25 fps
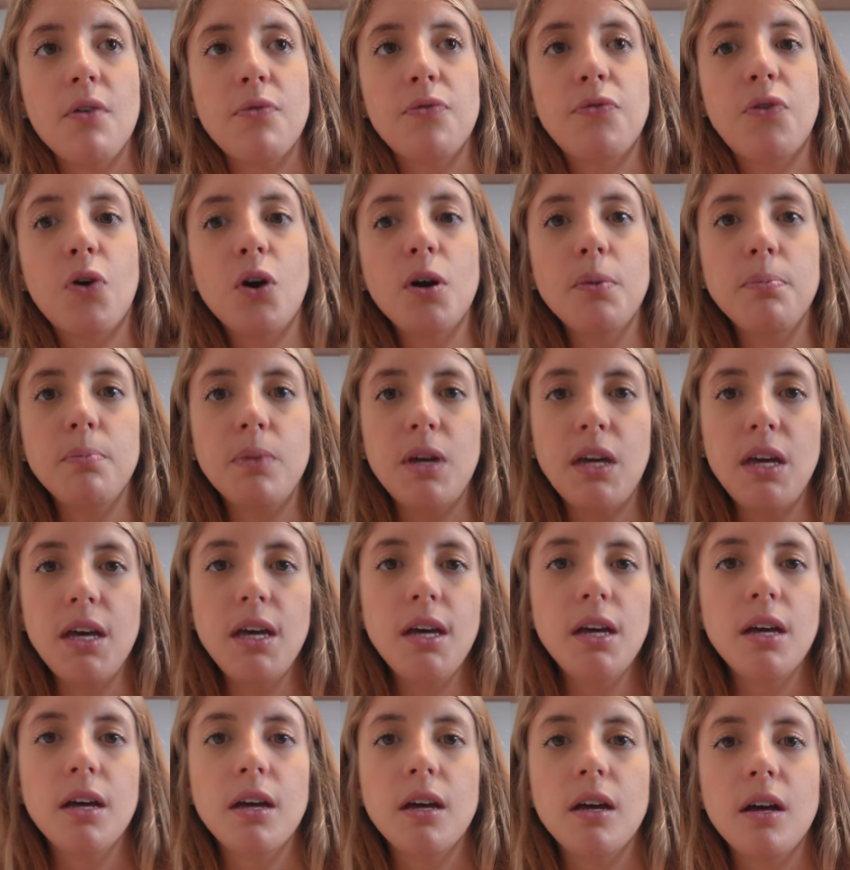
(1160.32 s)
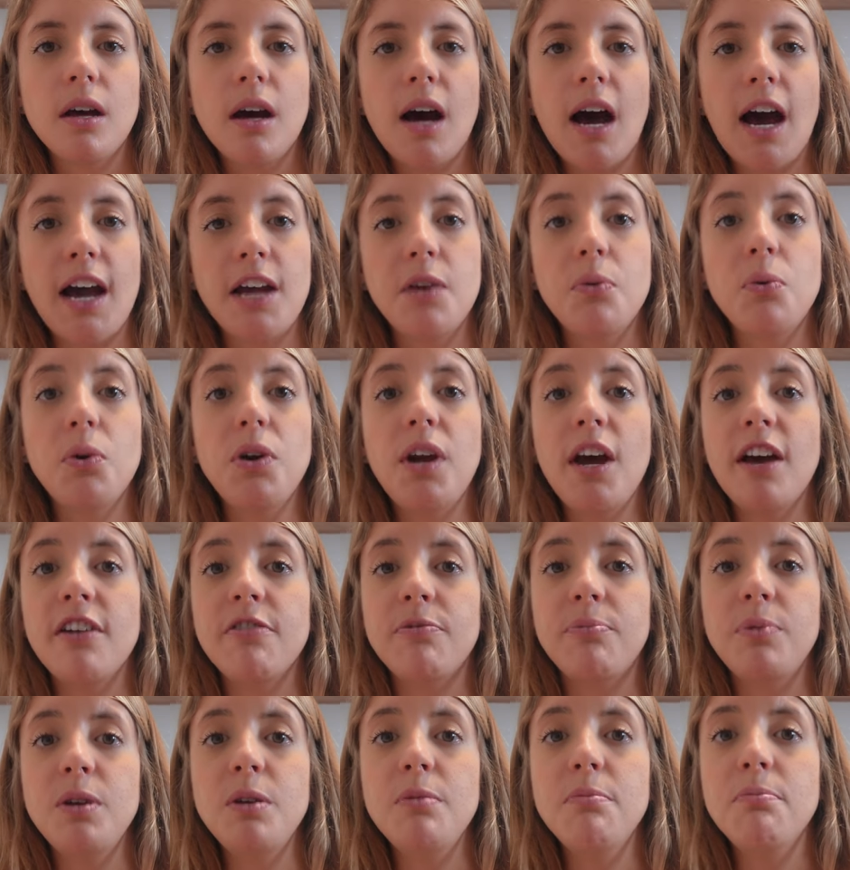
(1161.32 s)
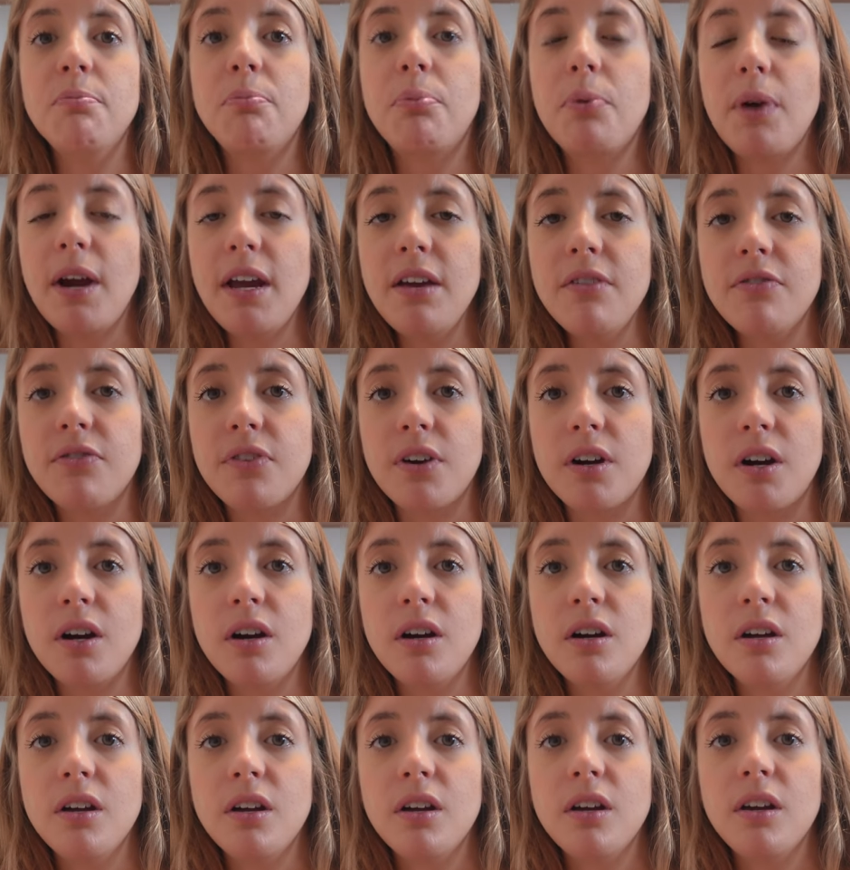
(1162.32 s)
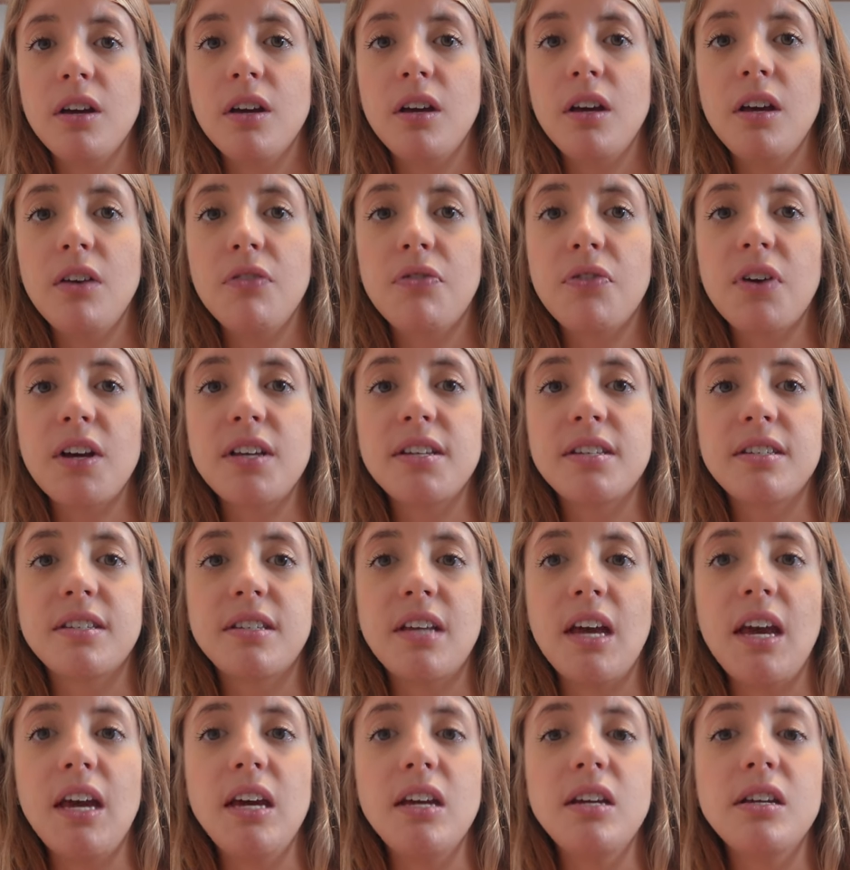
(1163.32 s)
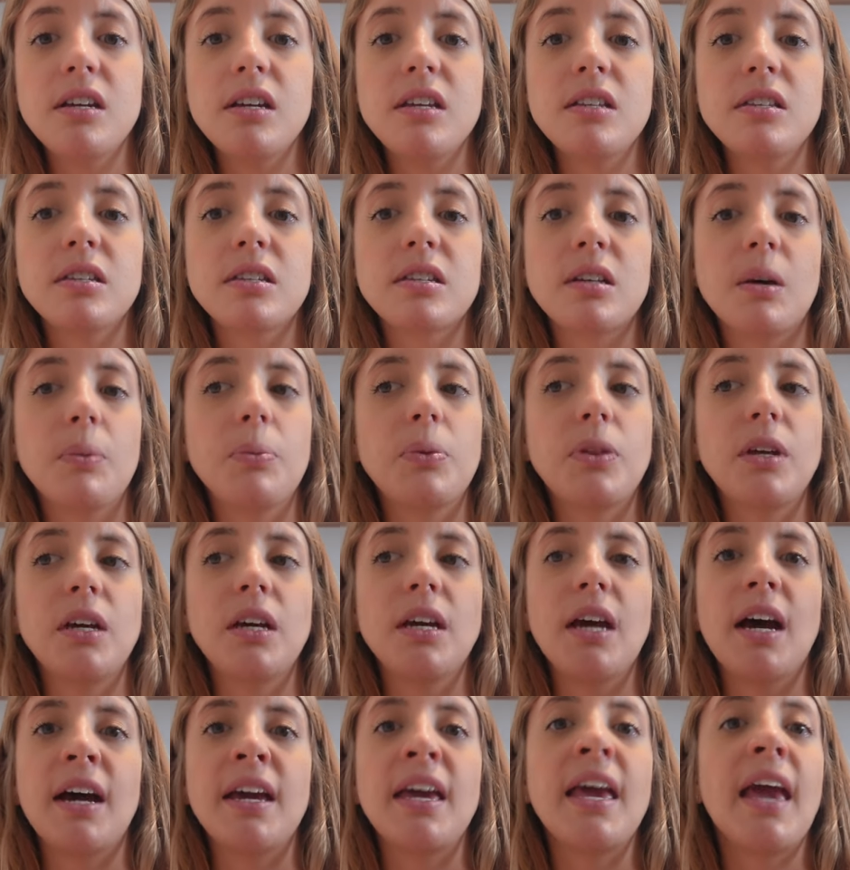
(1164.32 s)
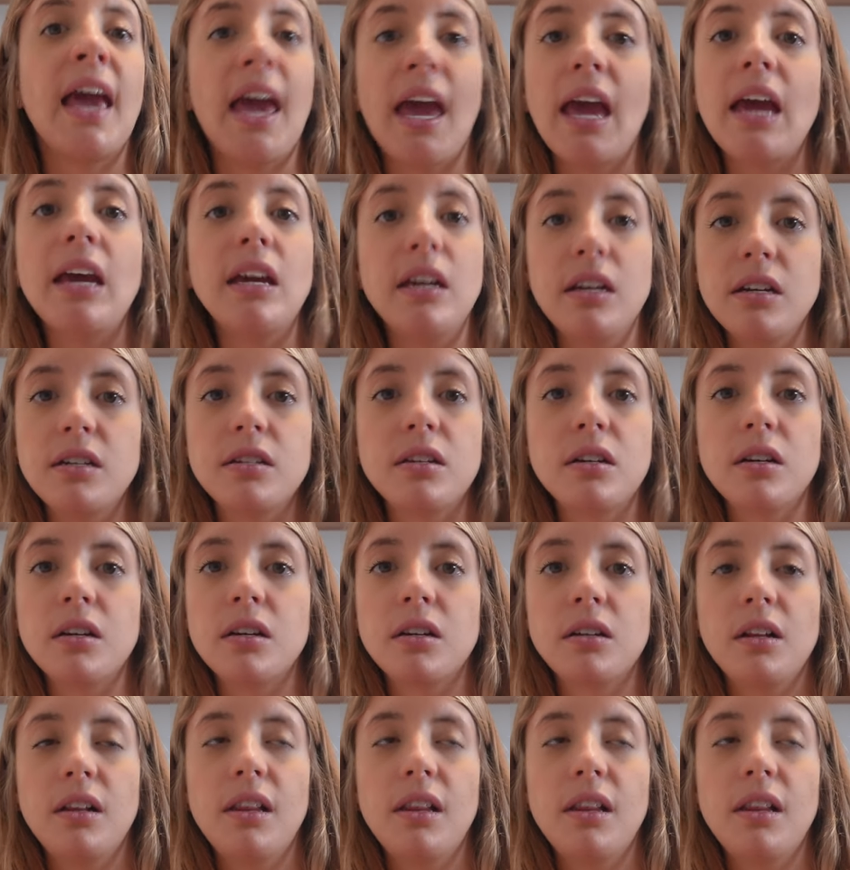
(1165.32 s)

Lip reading: For me, I would have been braver if I stayed in something I hate.